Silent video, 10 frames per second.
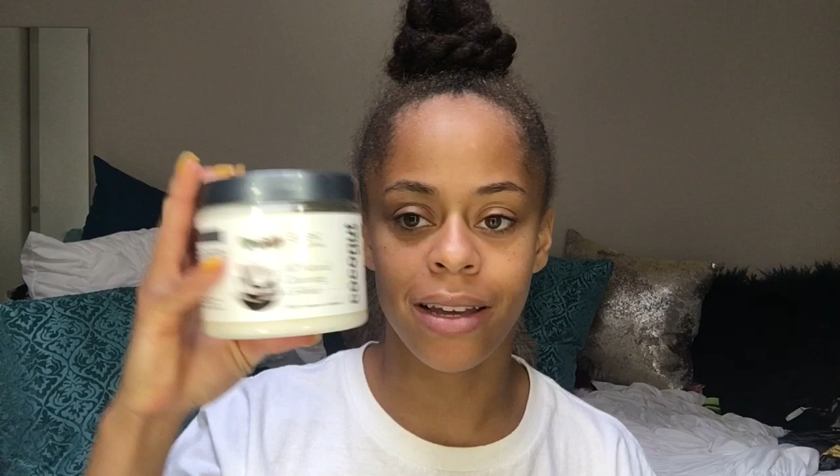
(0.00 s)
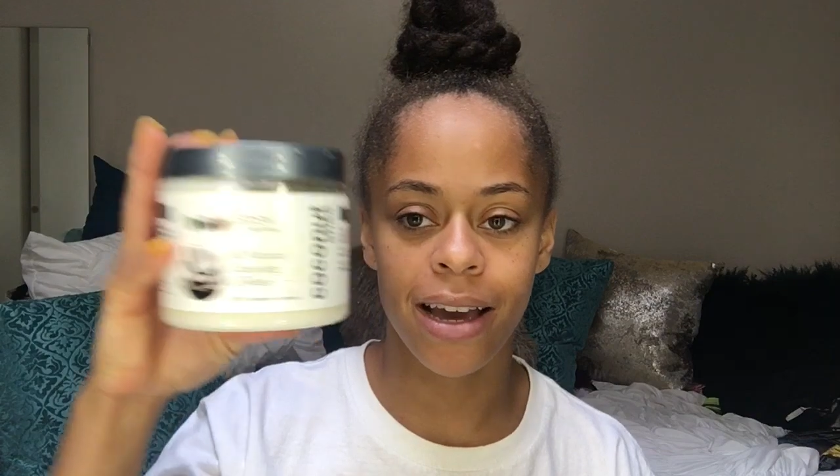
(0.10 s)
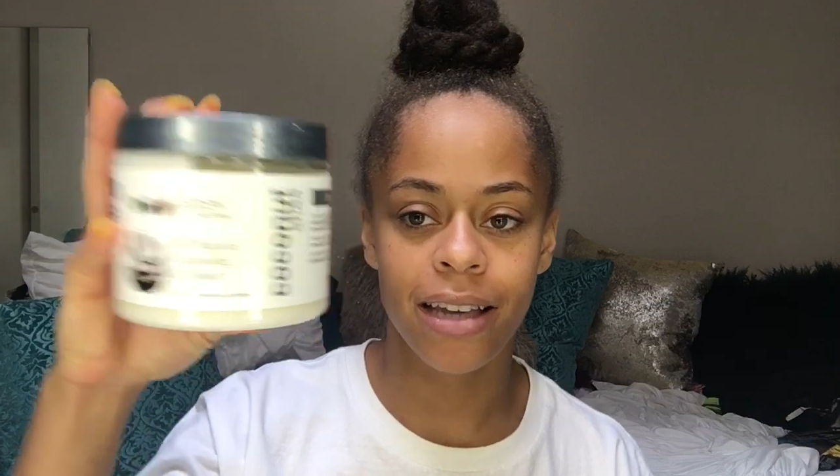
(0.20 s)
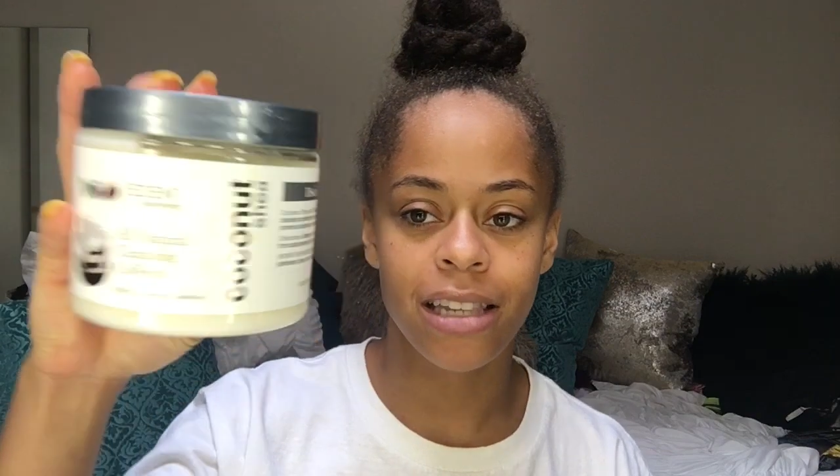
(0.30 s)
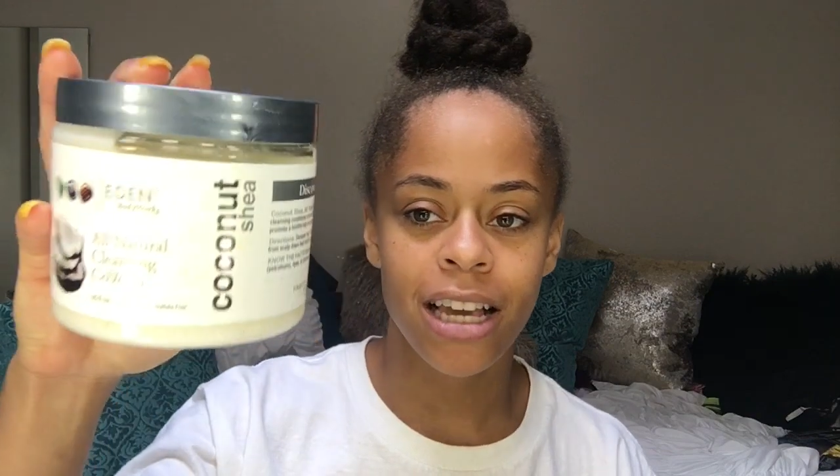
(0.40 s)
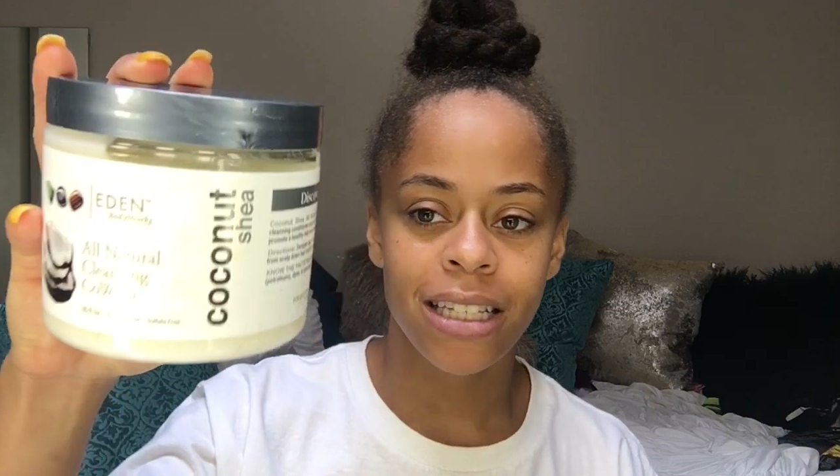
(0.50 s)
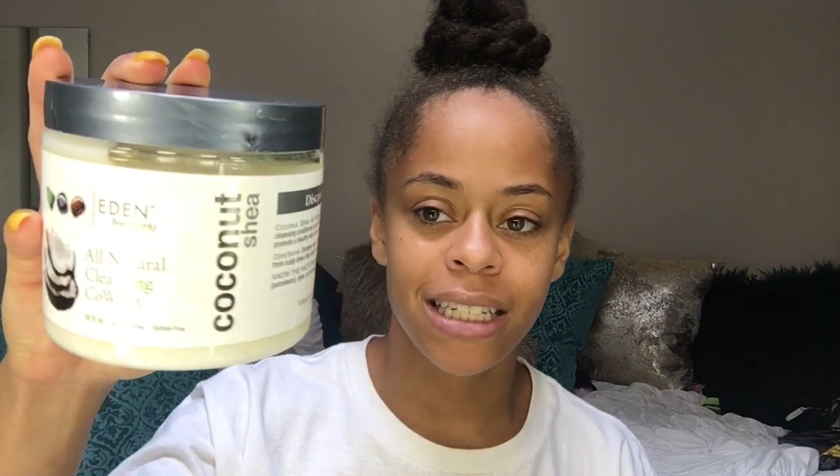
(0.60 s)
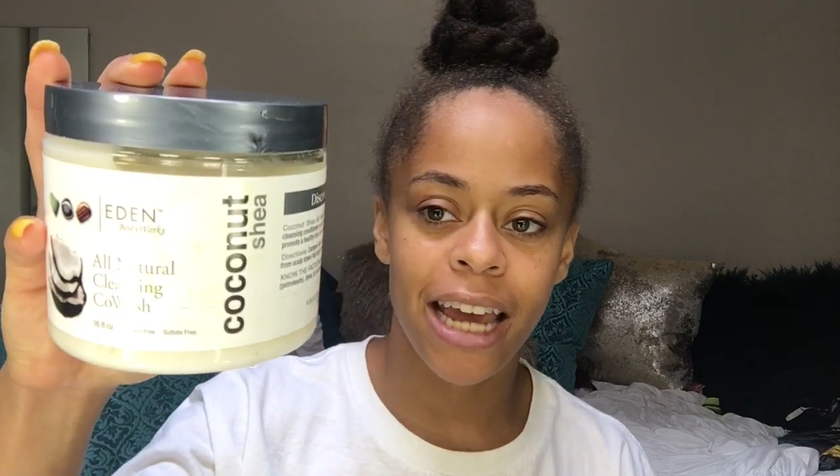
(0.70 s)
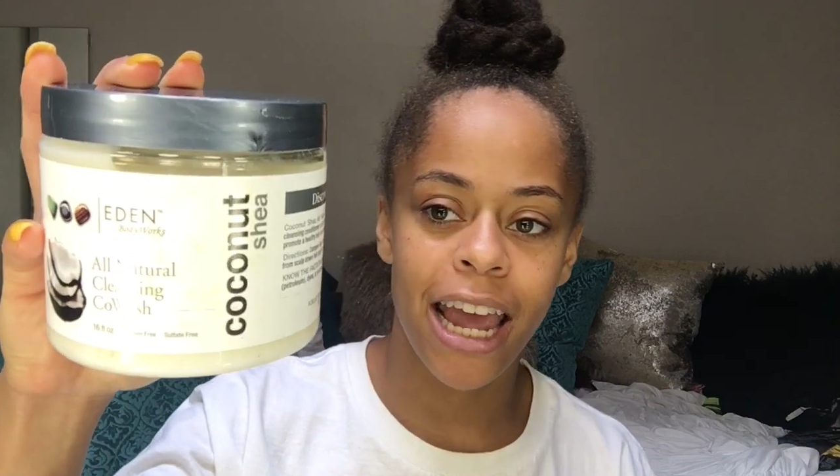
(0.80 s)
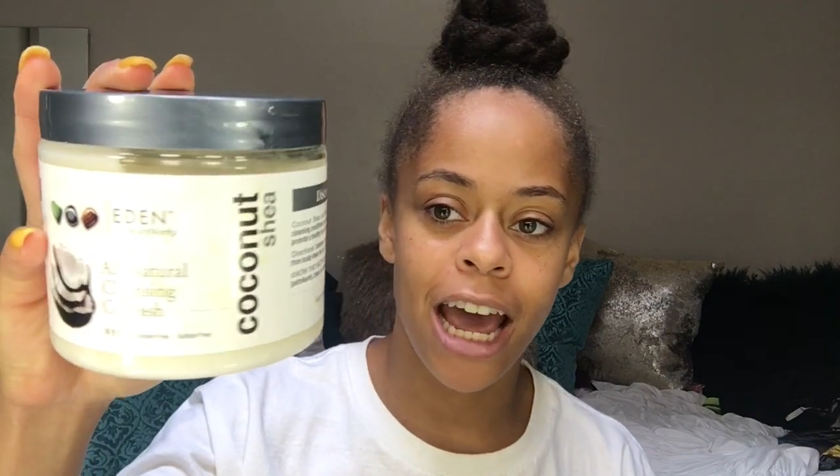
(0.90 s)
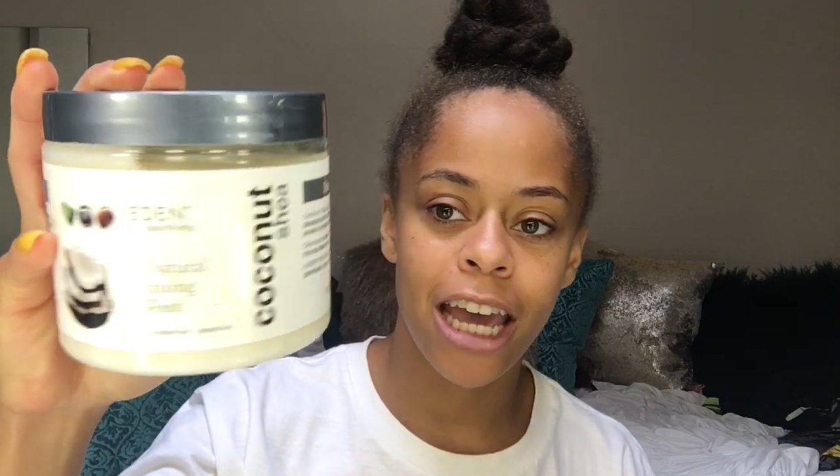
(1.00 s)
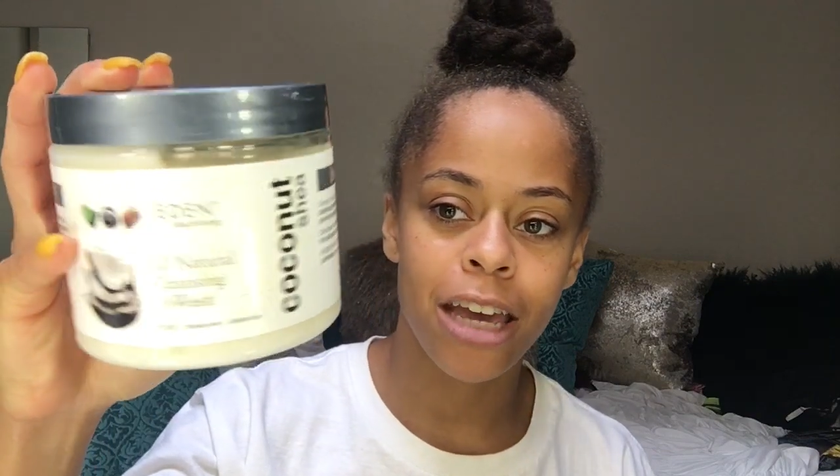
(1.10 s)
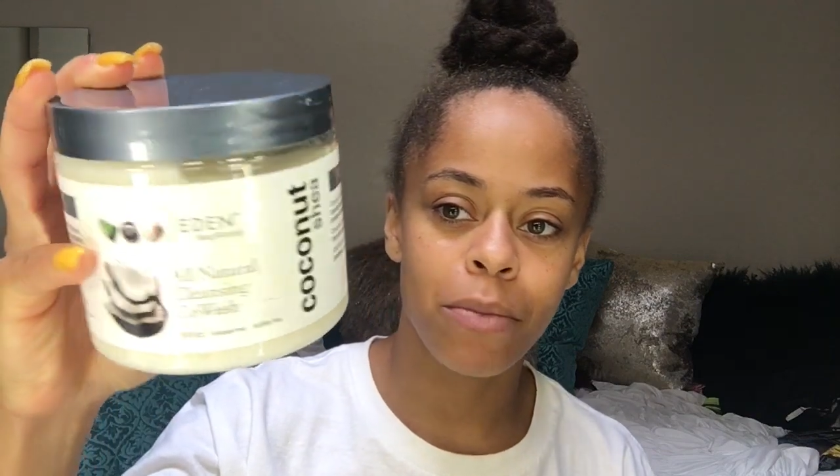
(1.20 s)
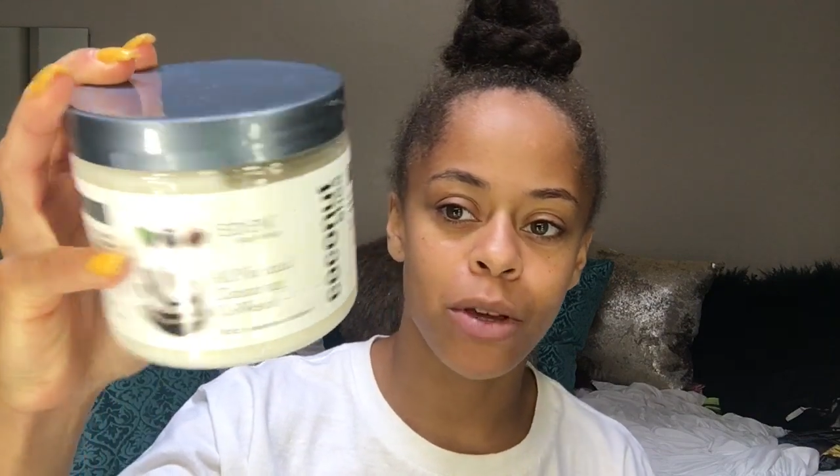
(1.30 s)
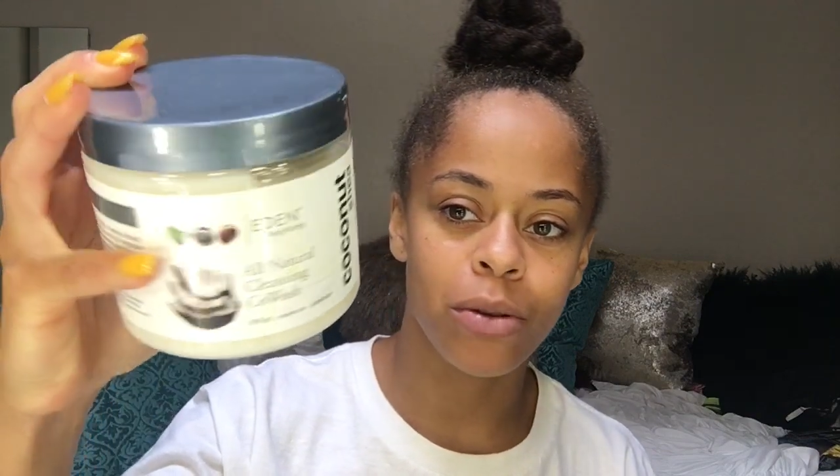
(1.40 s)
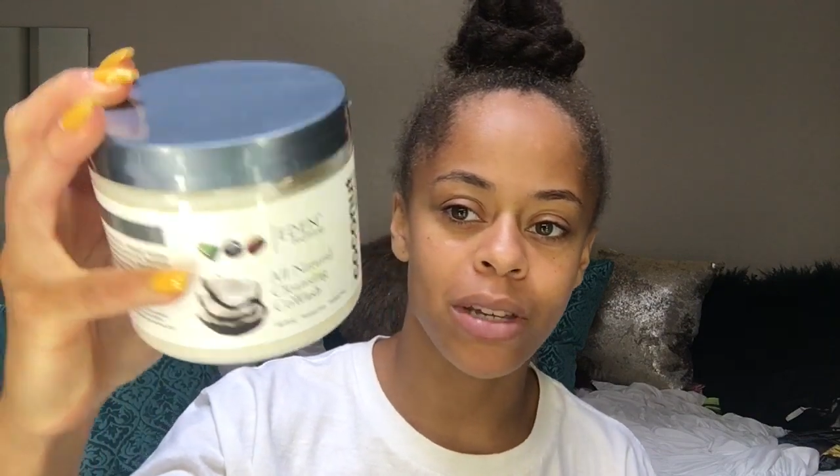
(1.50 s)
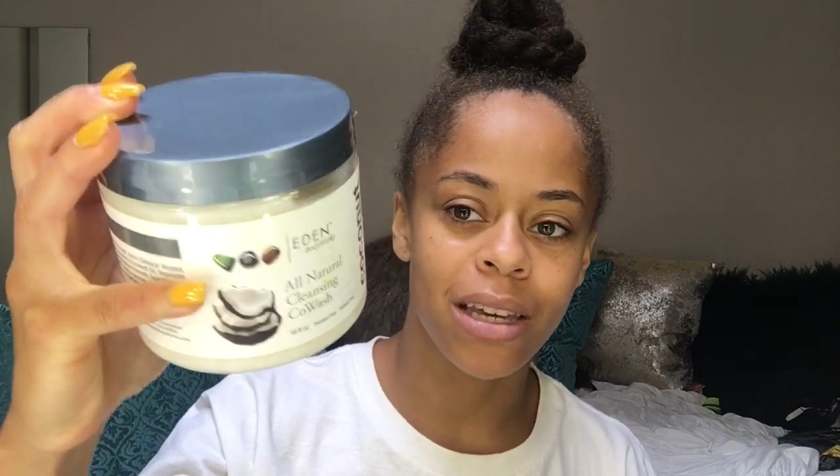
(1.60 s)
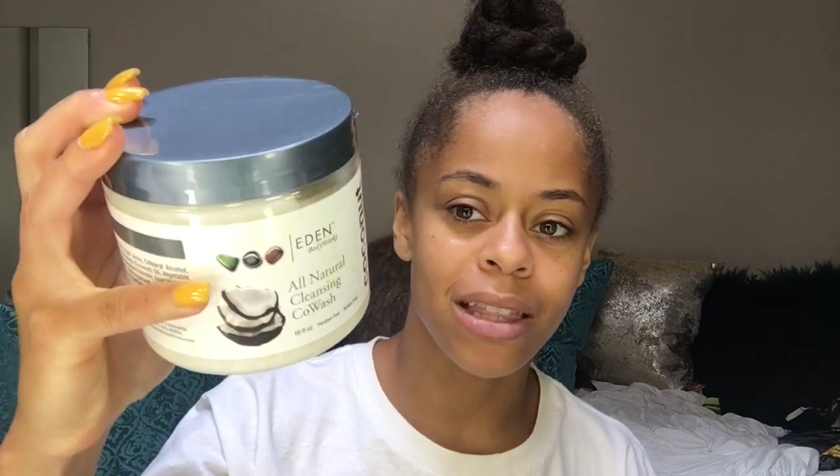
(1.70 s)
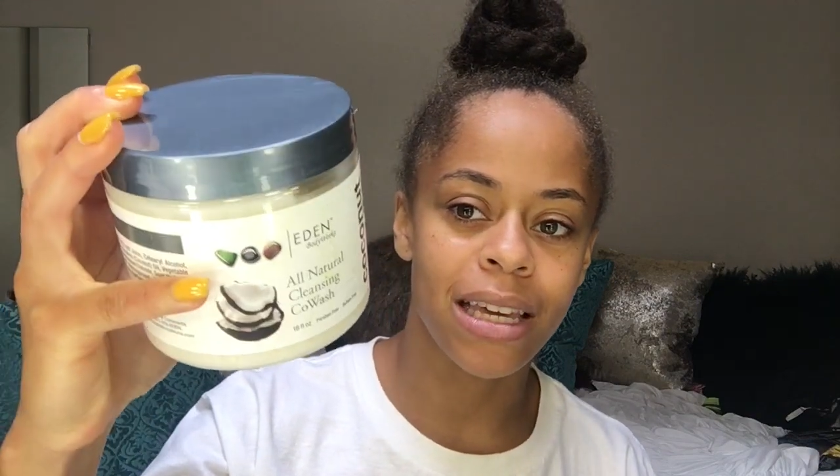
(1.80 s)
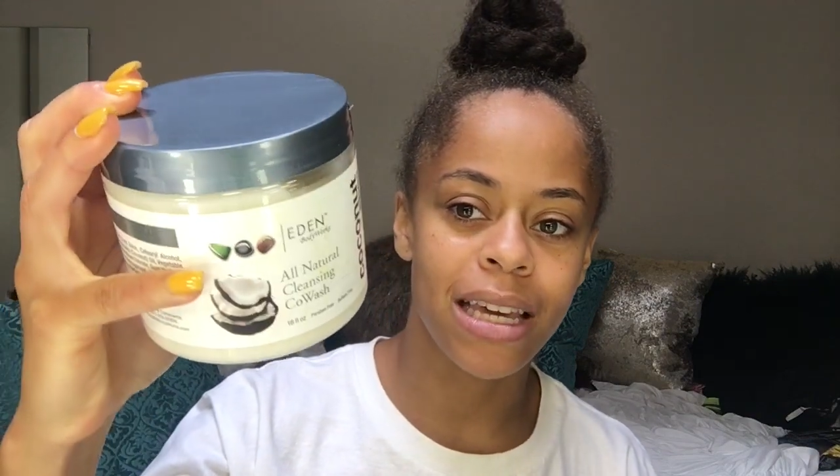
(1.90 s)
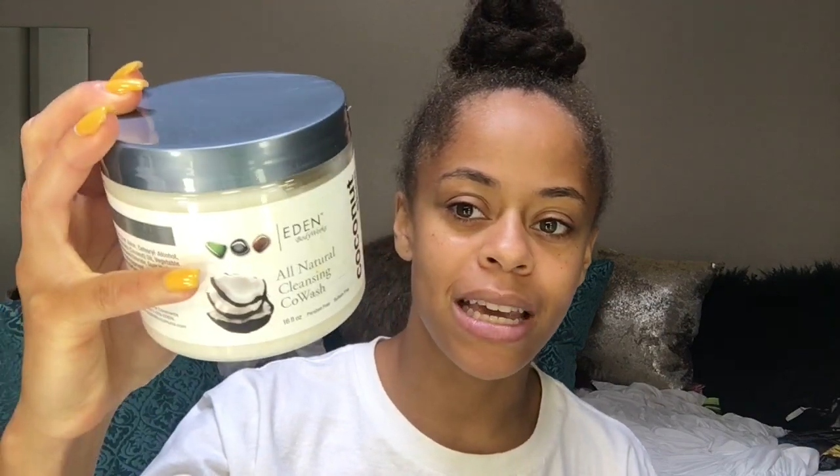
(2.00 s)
Yes, today I am using the